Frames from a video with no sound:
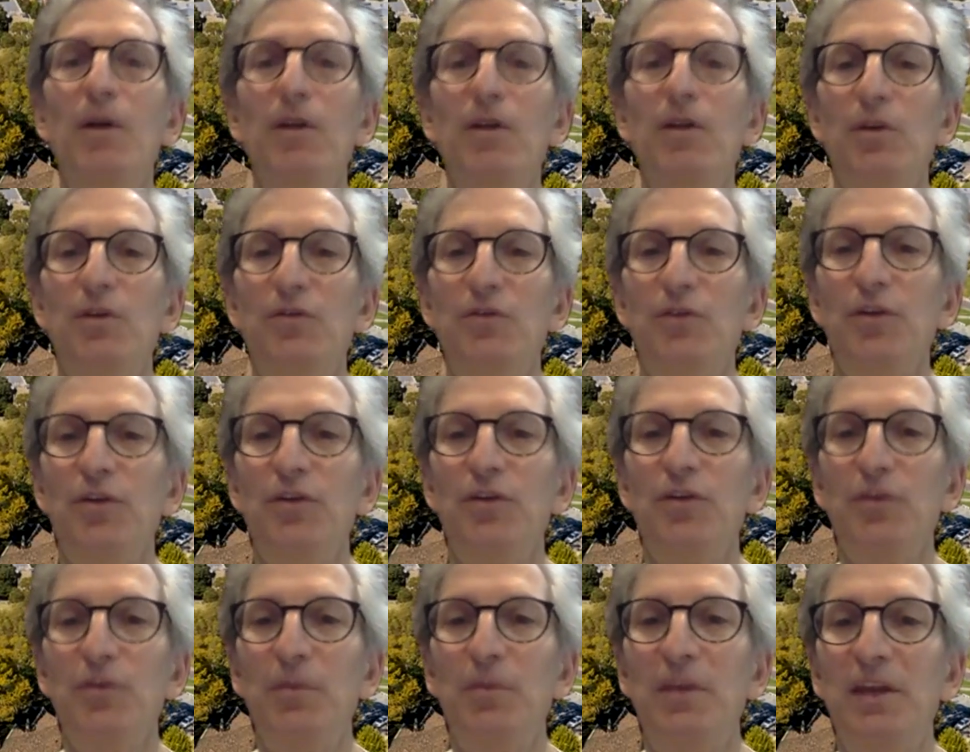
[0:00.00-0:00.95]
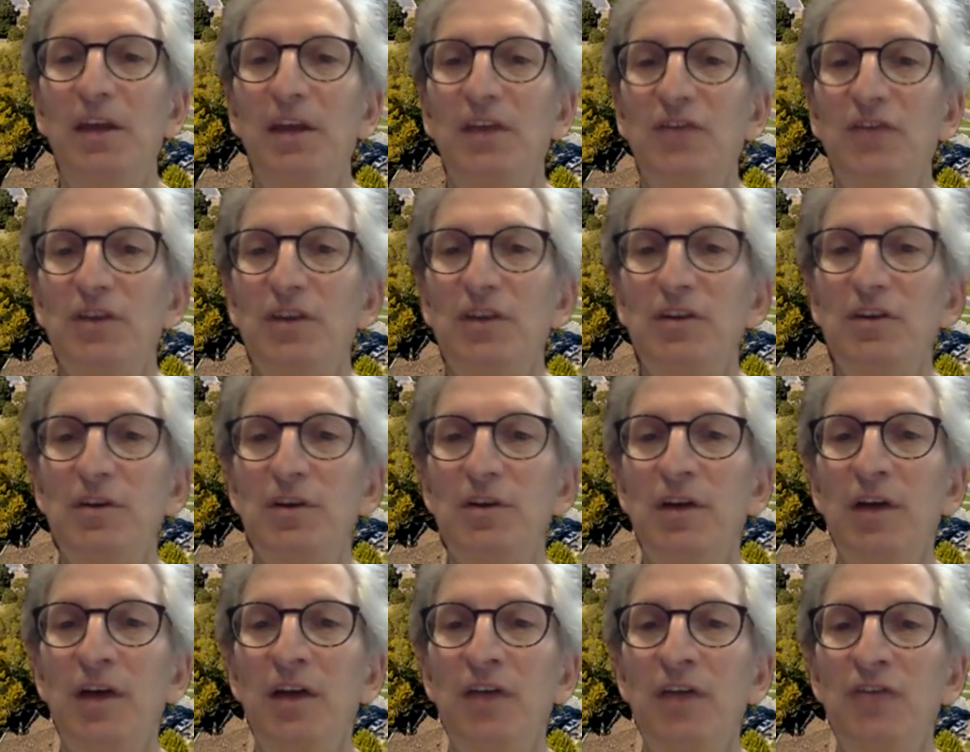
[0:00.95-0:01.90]
referral to a pediatric
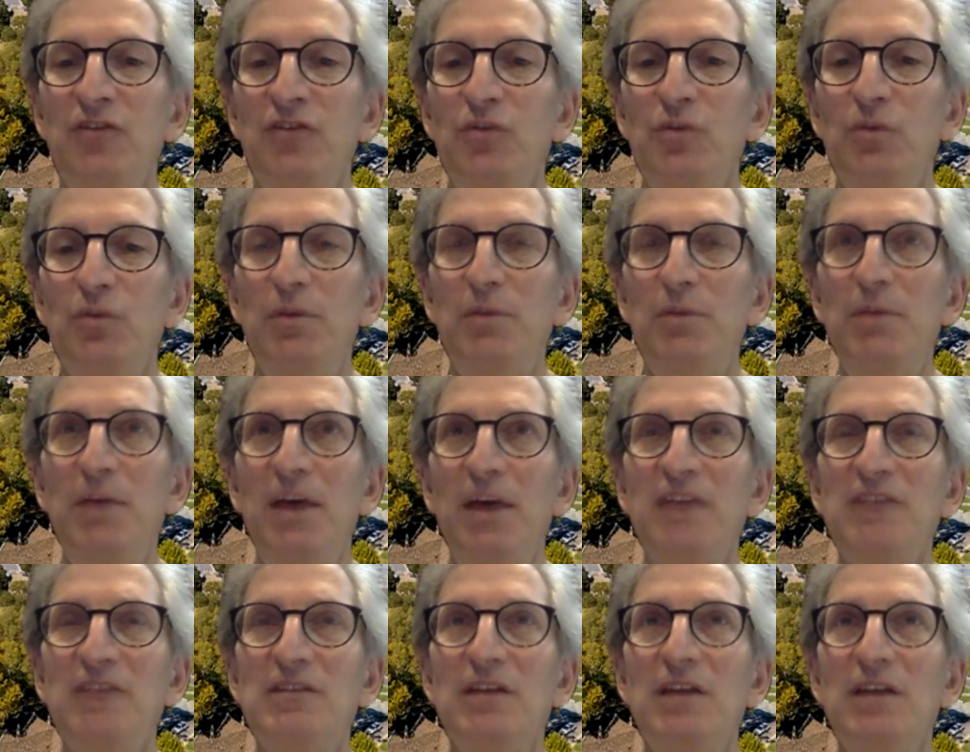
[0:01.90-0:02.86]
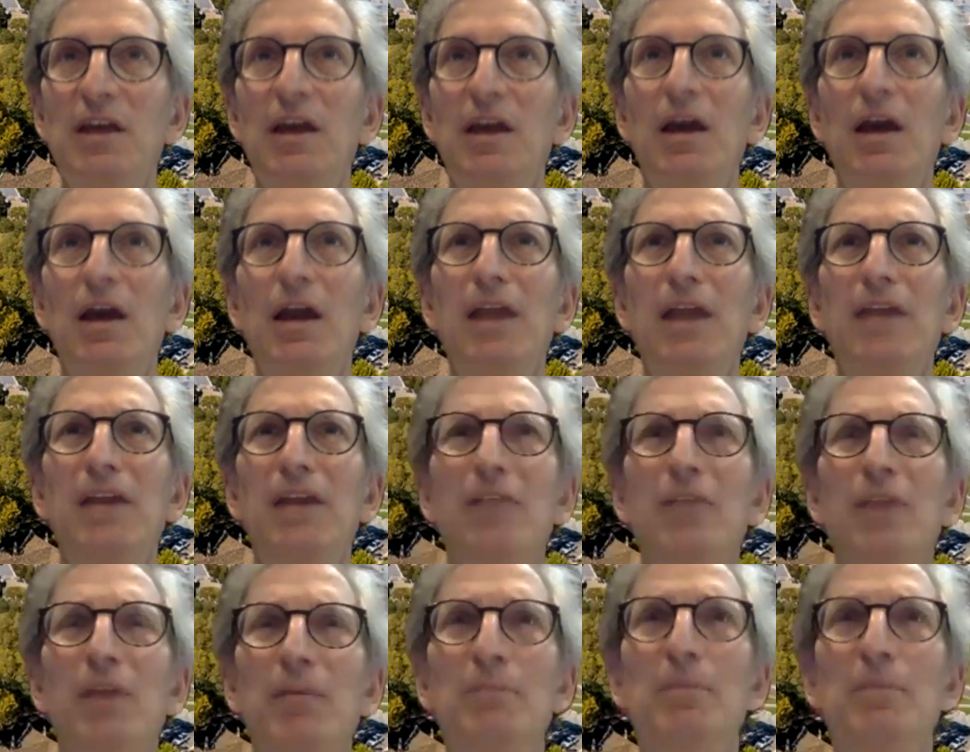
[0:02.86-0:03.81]
endocrinologist would be best. And I think
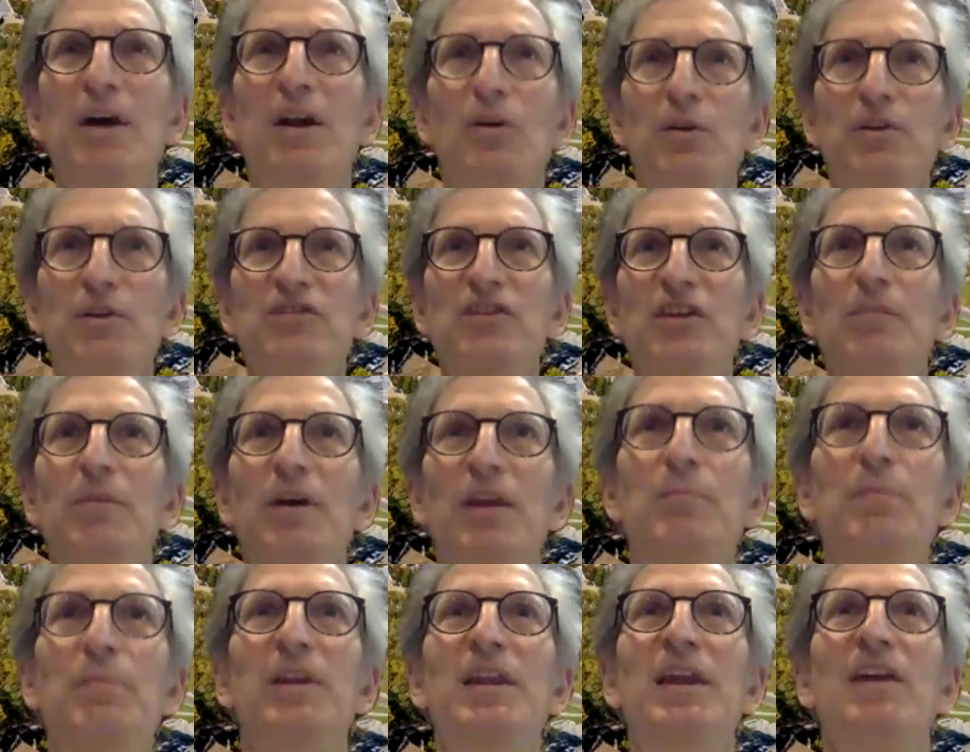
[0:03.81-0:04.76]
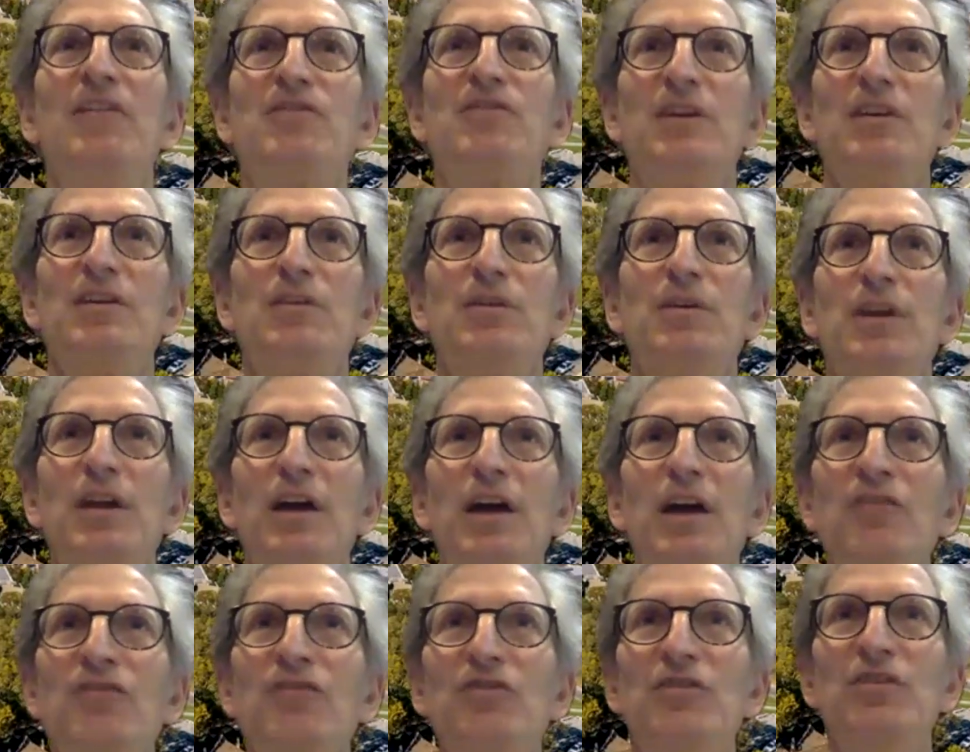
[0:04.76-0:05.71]
probably better received by the pediatric
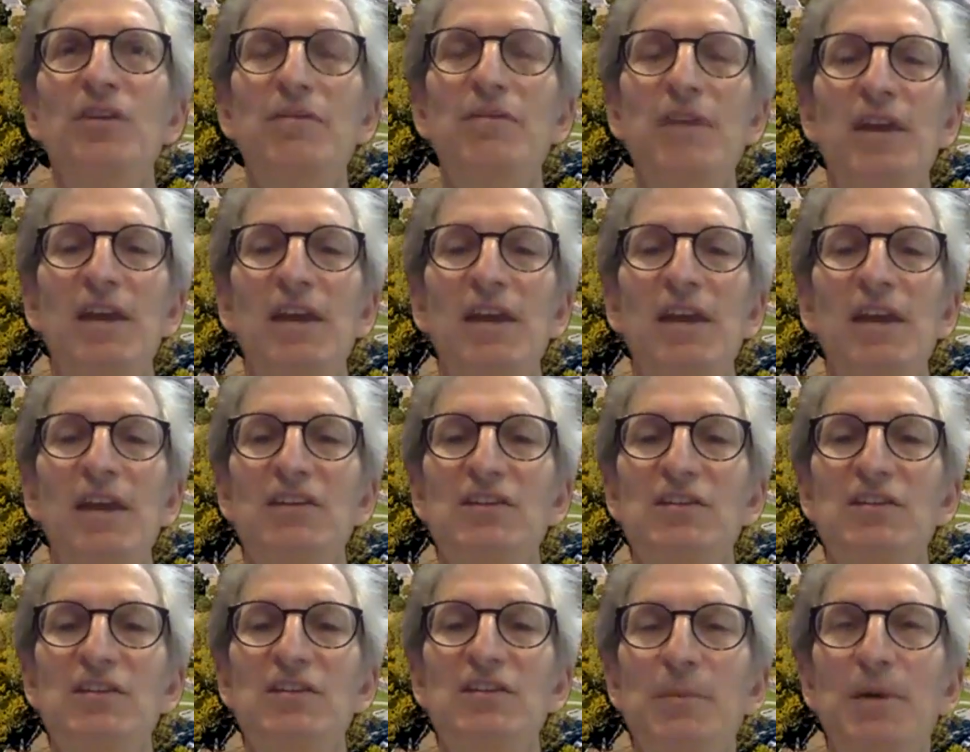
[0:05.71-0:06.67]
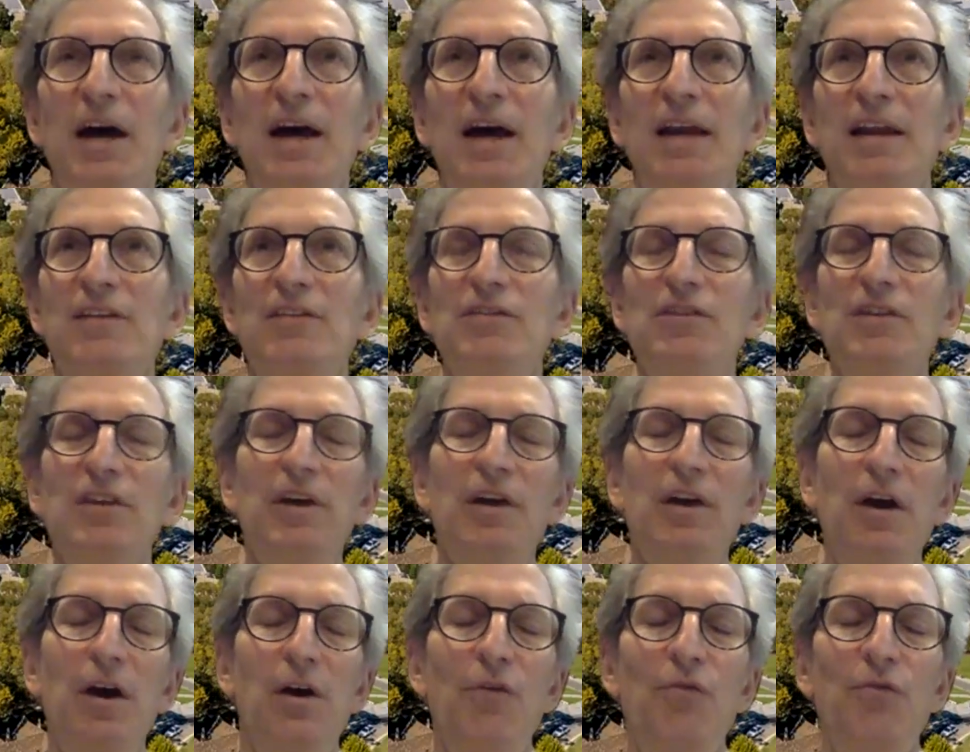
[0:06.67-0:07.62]
endocrinologist, that they get some guidance
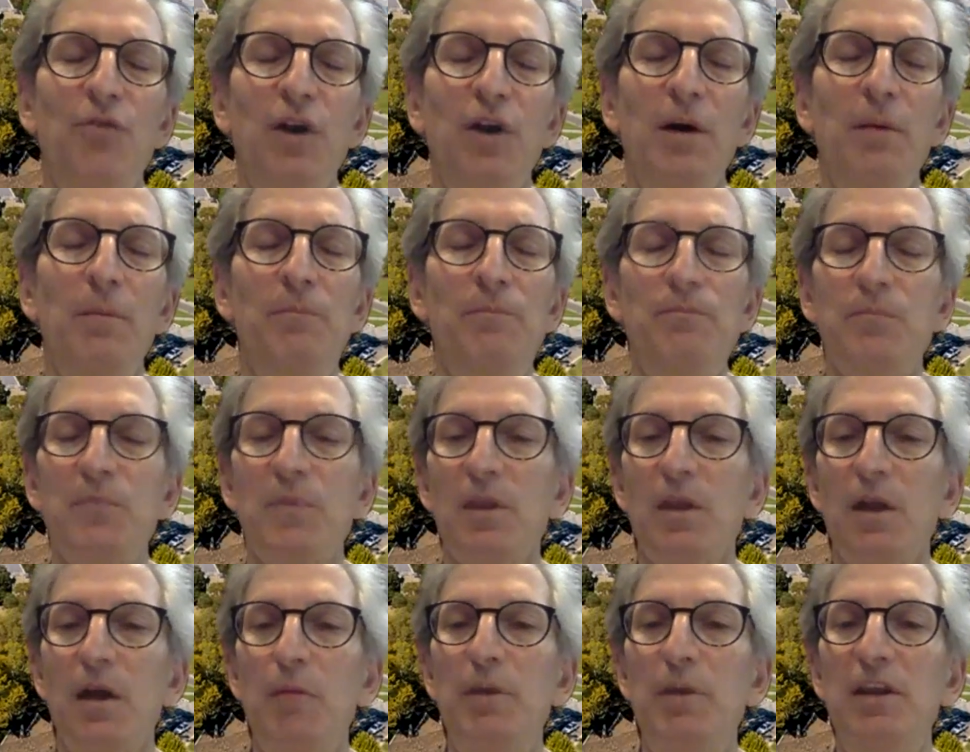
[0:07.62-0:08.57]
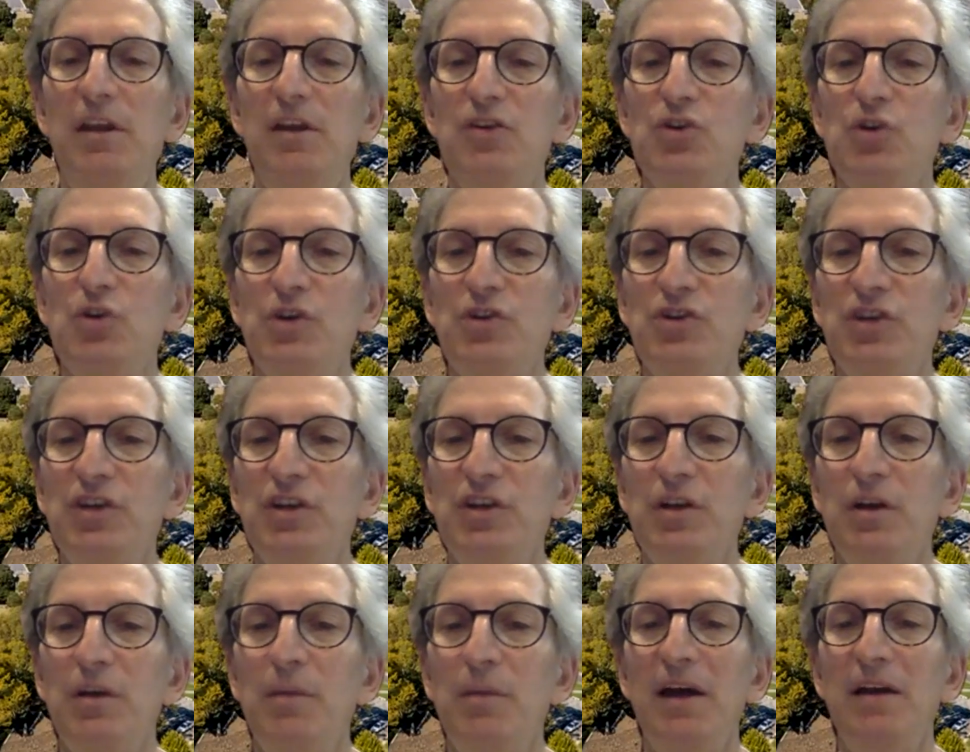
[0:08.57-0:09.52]
from a pediatrician
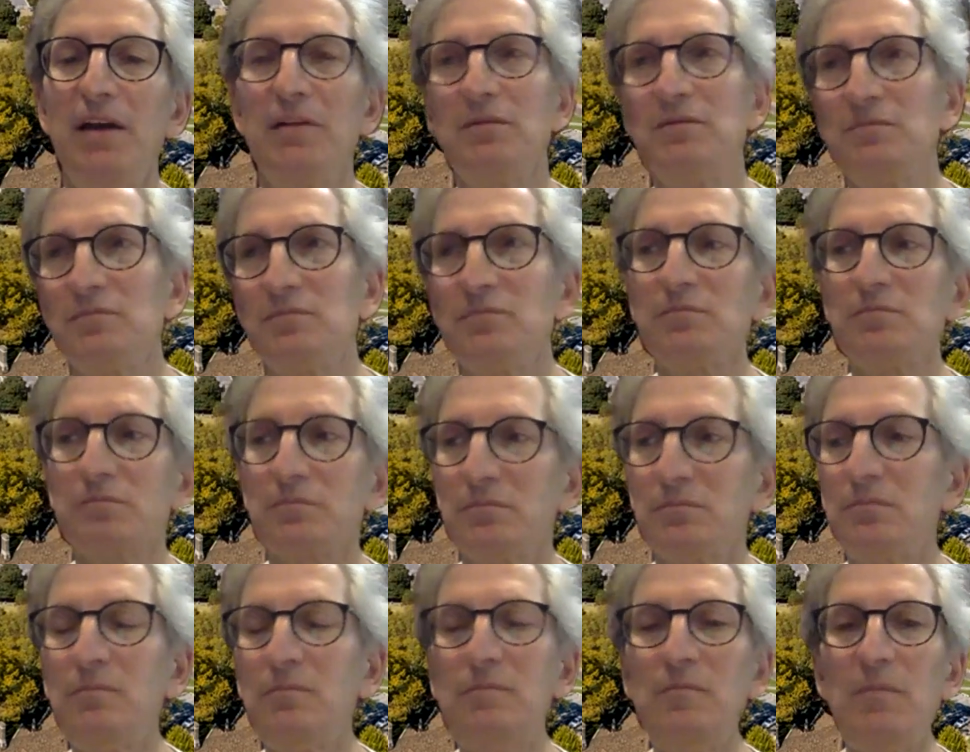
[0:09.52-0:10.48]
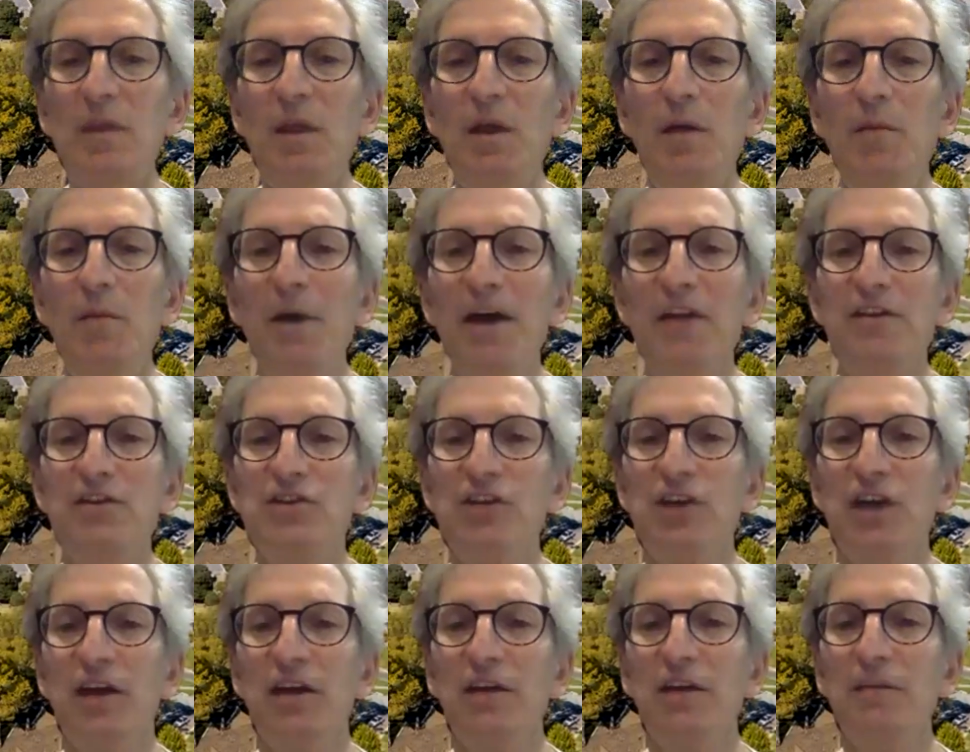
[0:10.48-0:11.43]
about the child.